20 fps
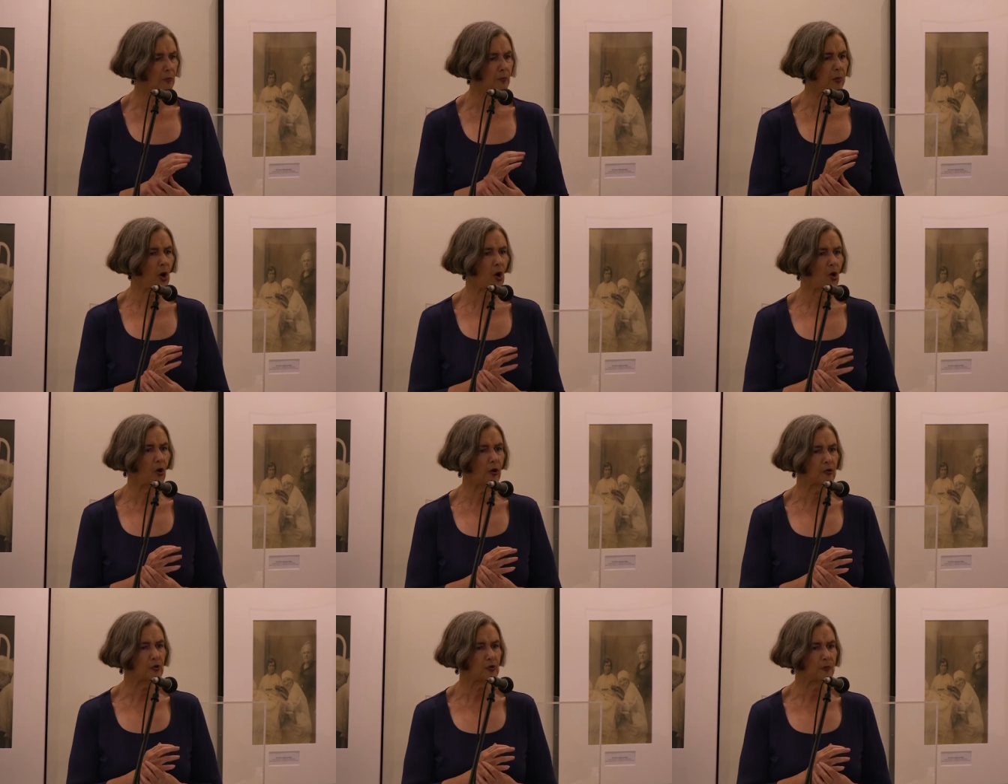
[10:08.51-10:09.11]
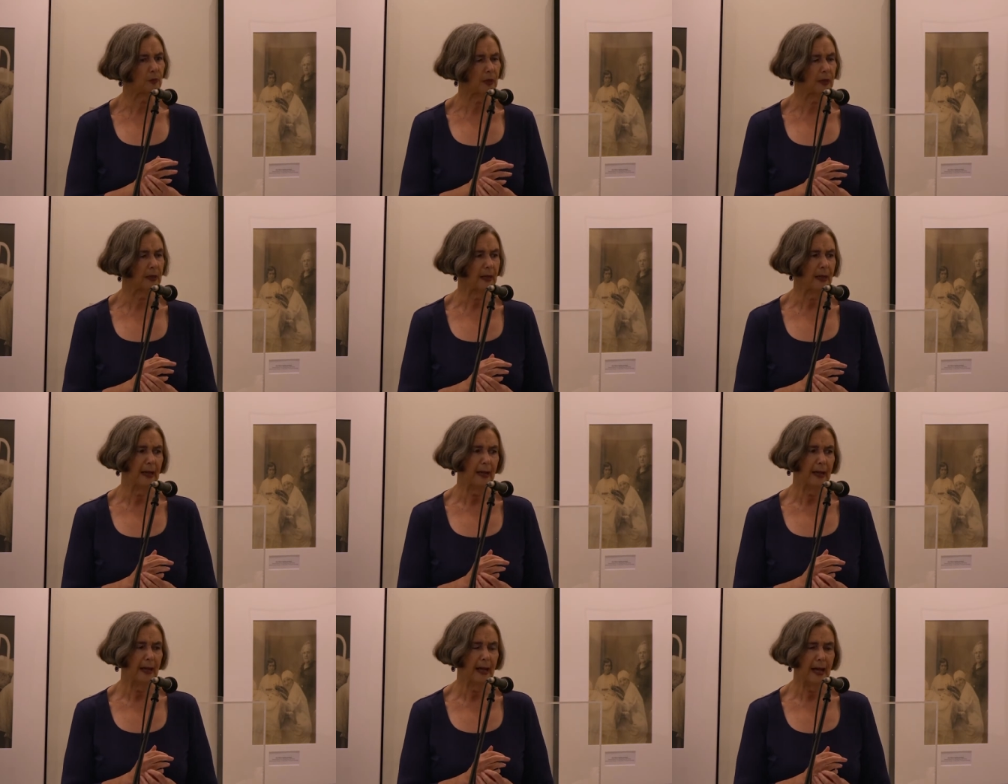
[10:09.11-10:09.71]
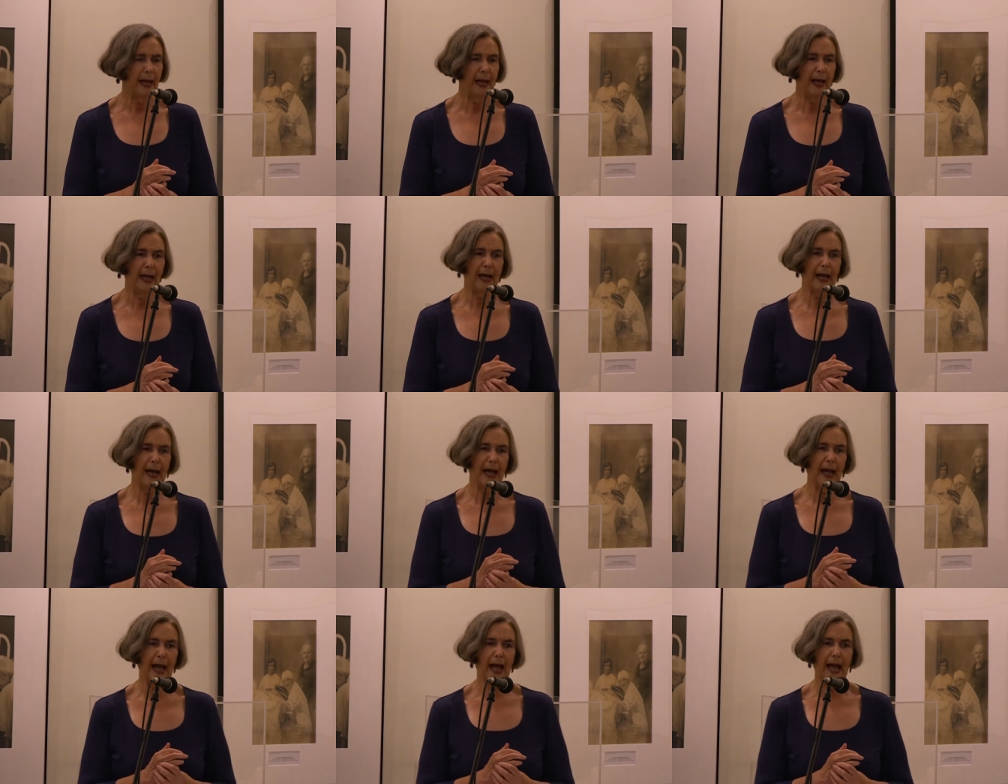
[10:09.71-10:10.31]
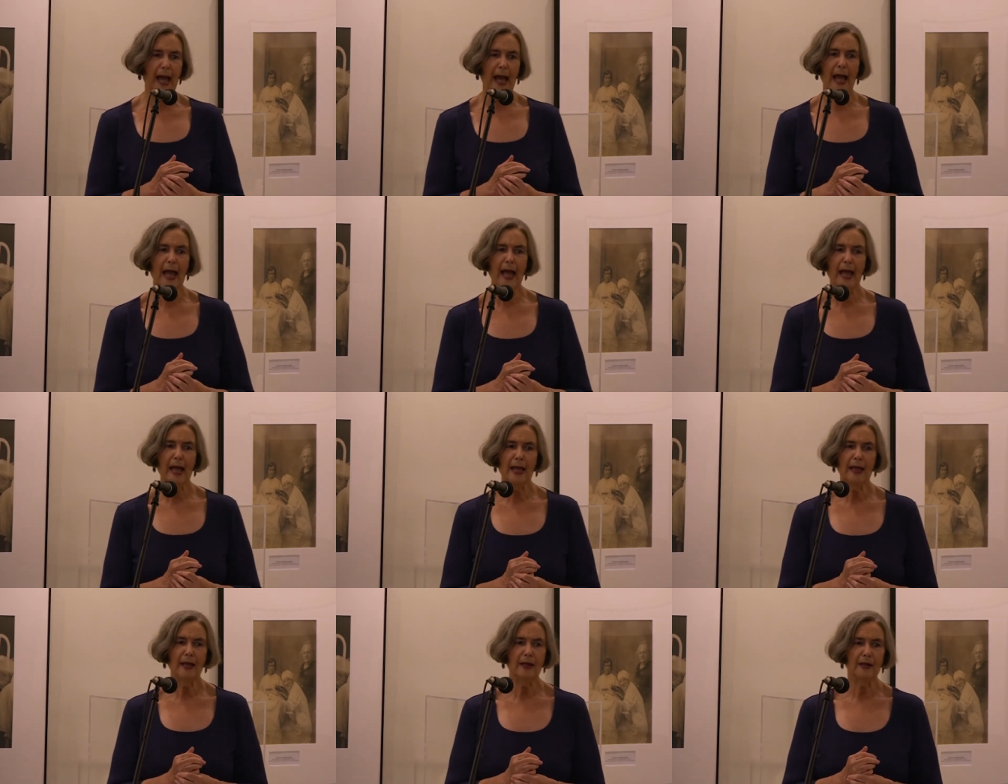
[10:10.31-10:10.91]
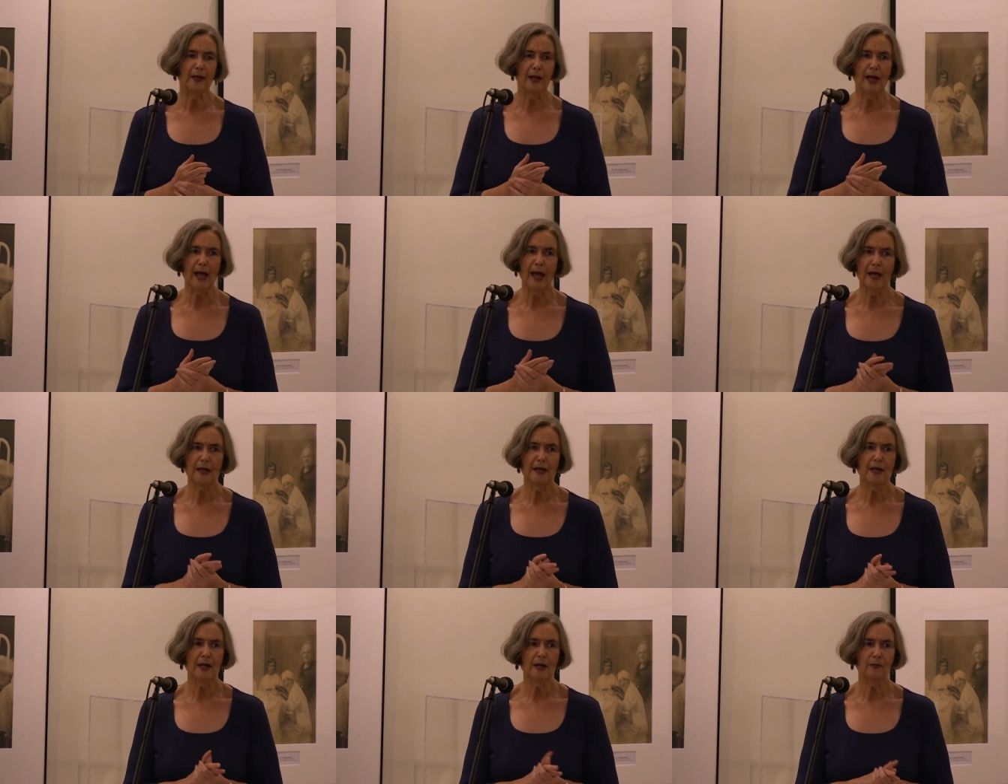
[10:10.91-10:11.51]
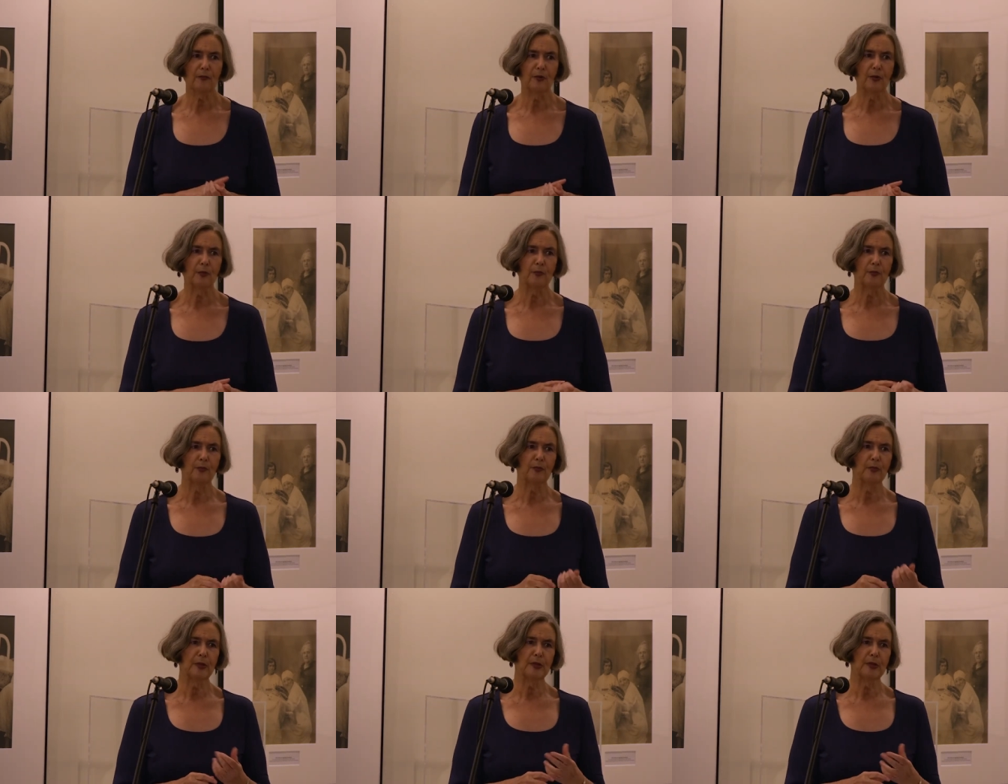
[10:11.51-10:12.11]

at Parchman. I never